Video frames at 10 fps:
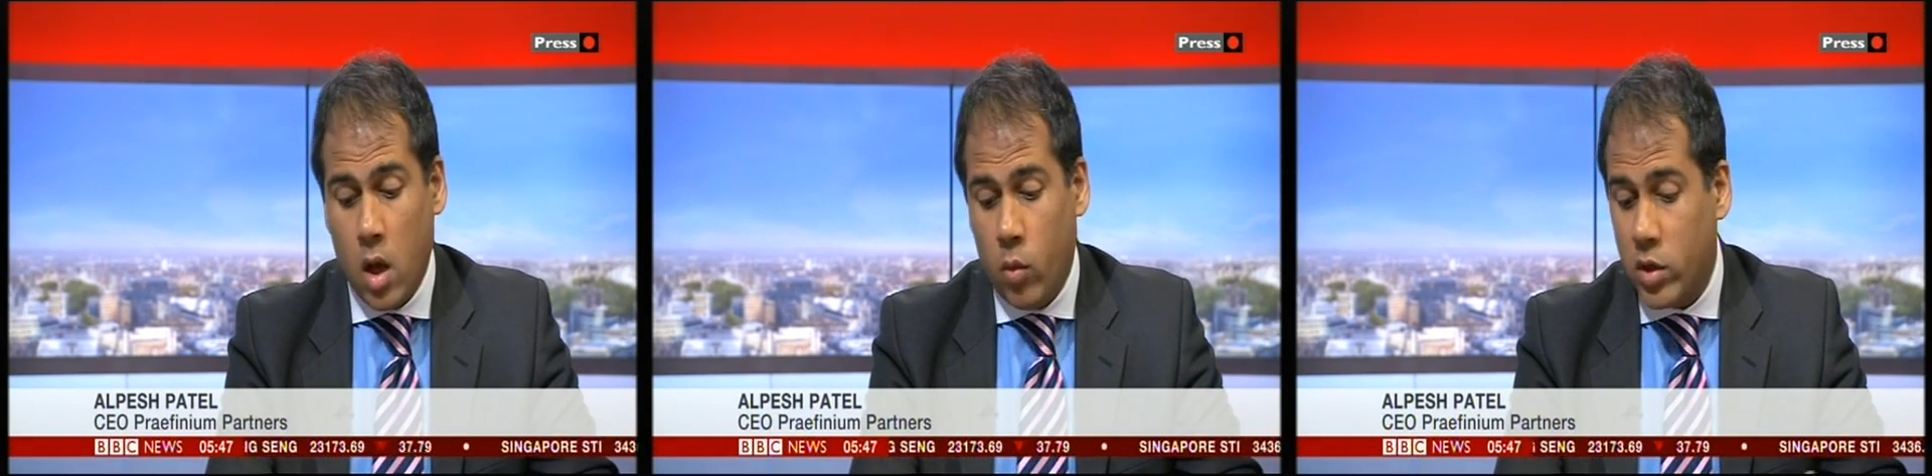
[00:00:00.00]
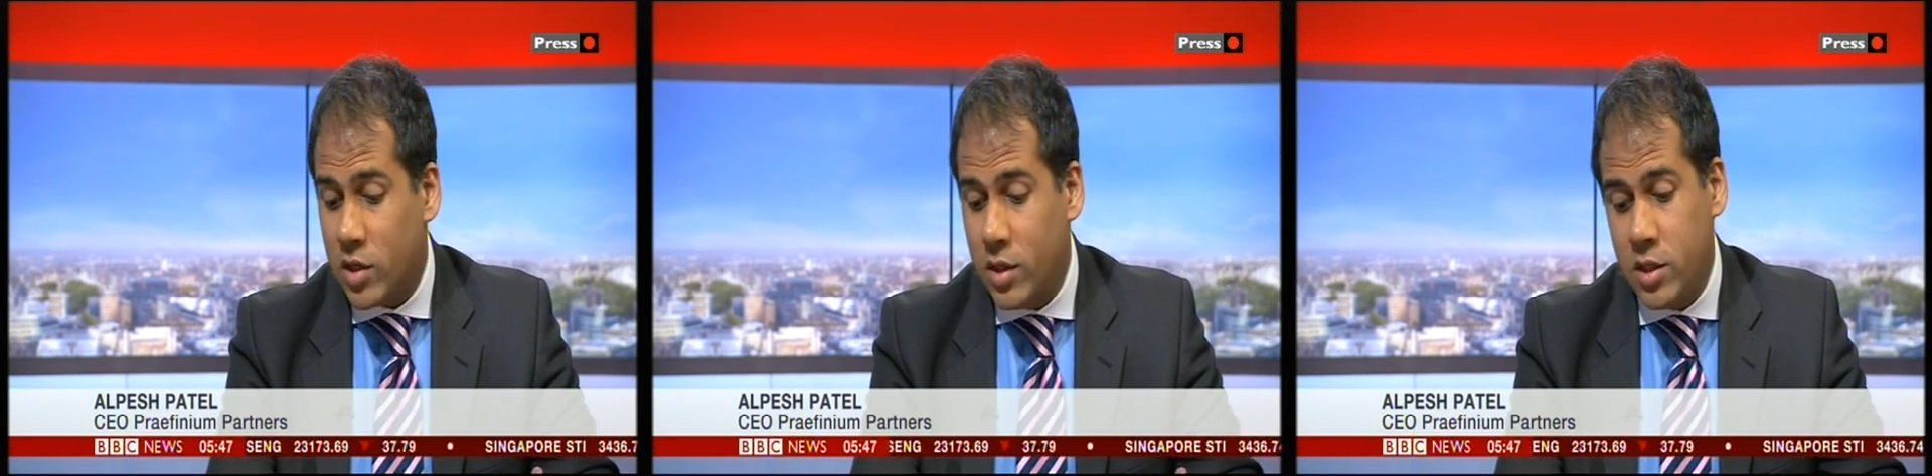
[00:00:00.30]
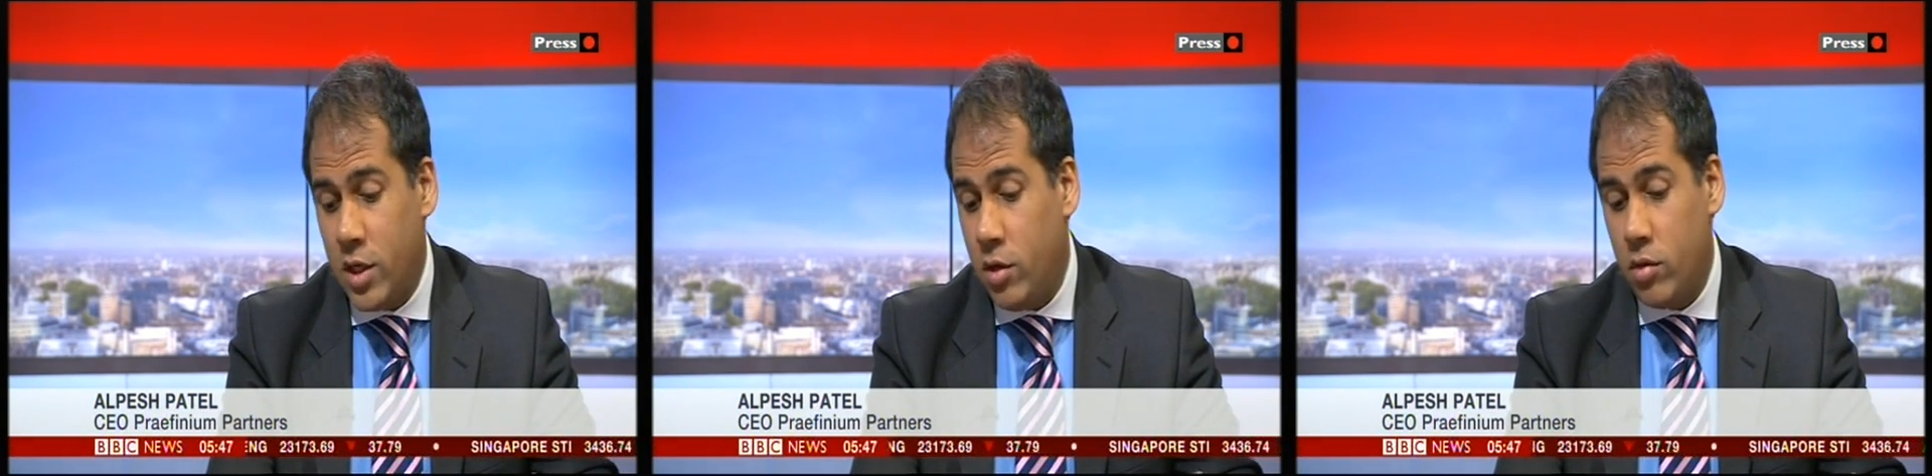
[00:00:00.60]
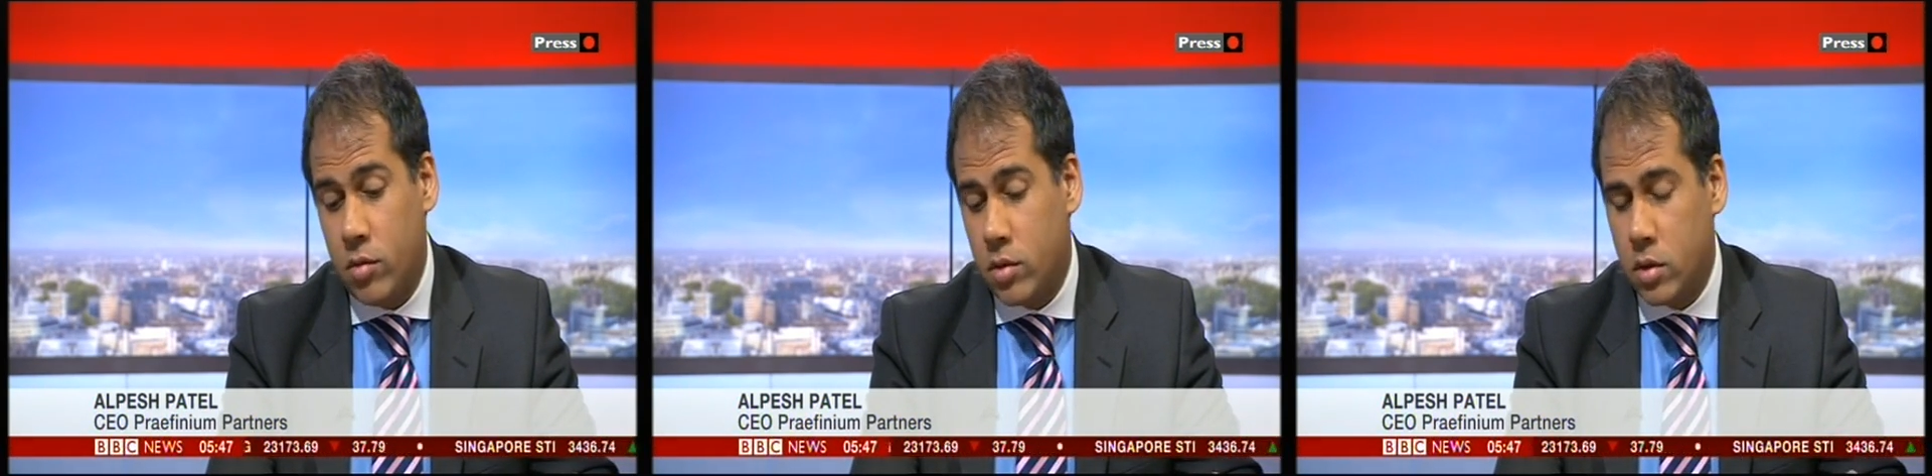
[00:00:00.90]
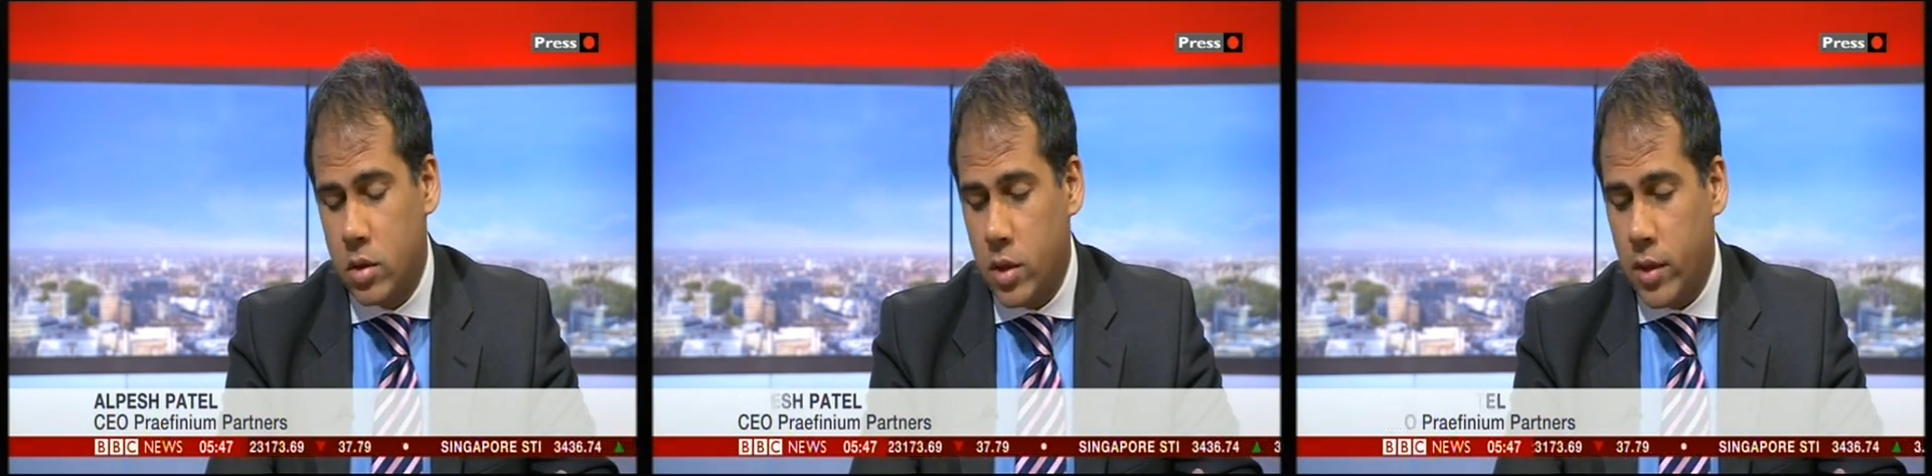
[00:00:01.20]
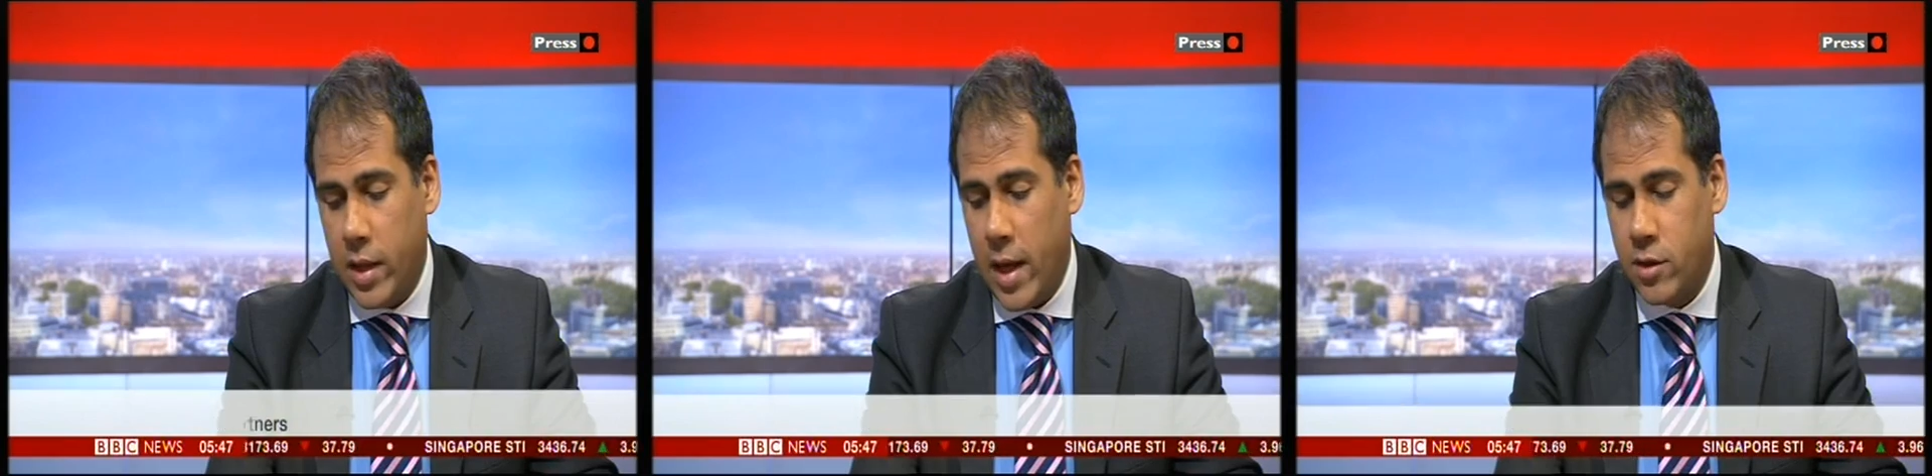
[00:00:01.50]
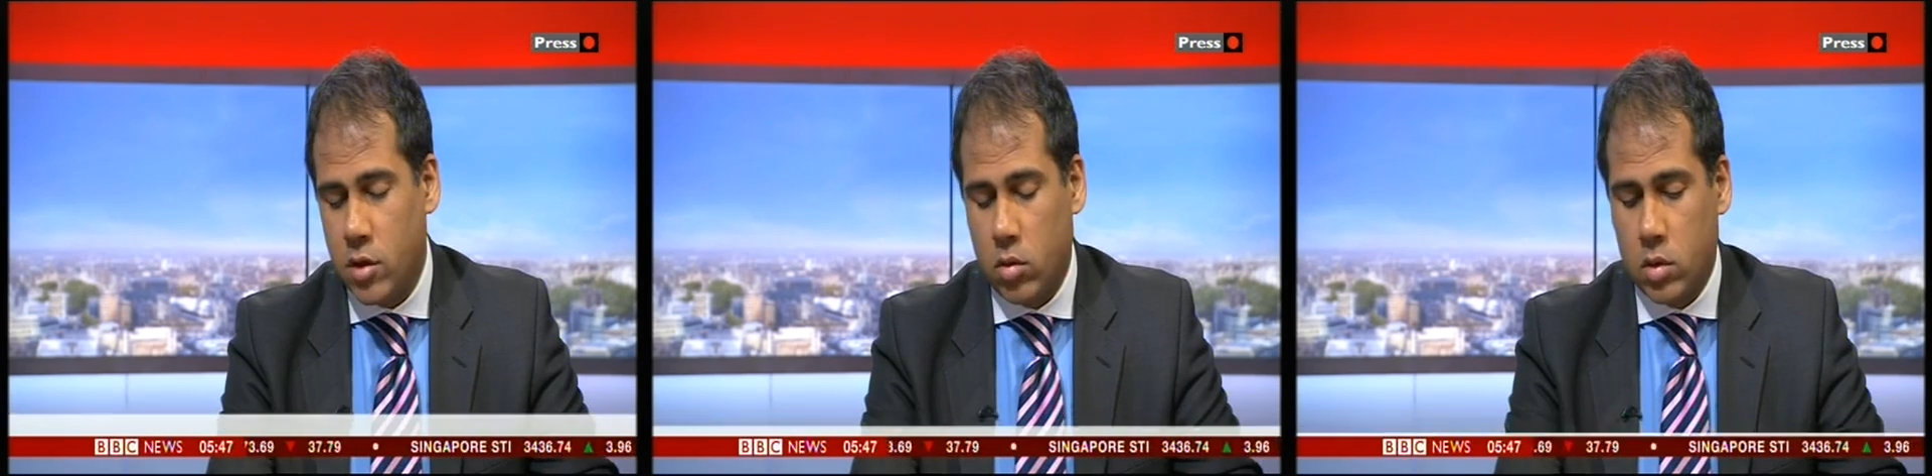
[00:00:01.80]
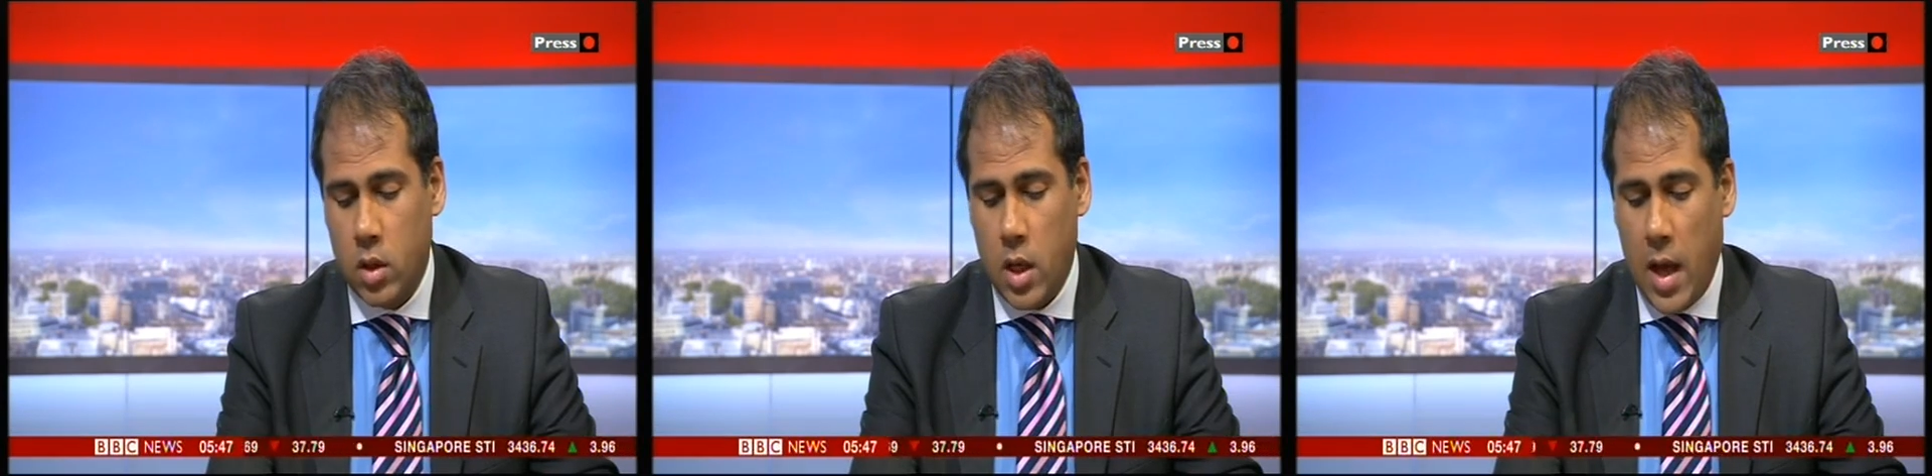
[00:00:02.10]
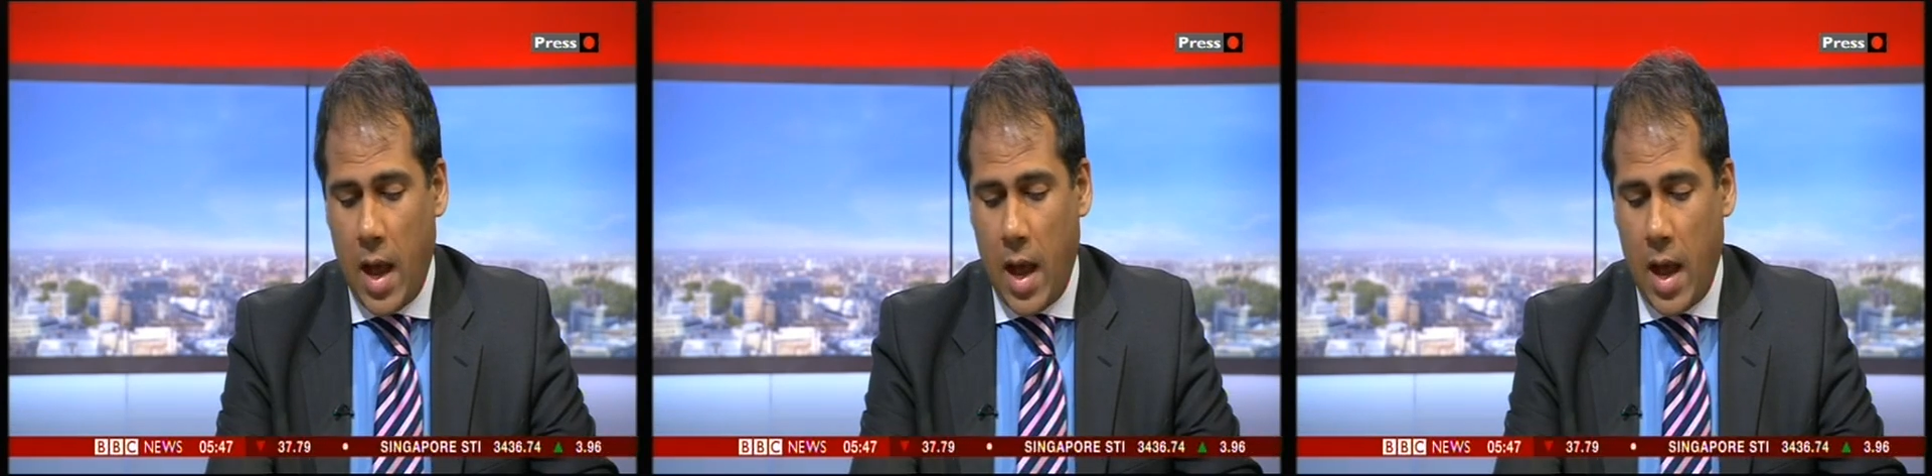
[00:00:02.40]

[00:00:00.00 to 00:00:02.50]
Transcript: which continue doing the age-old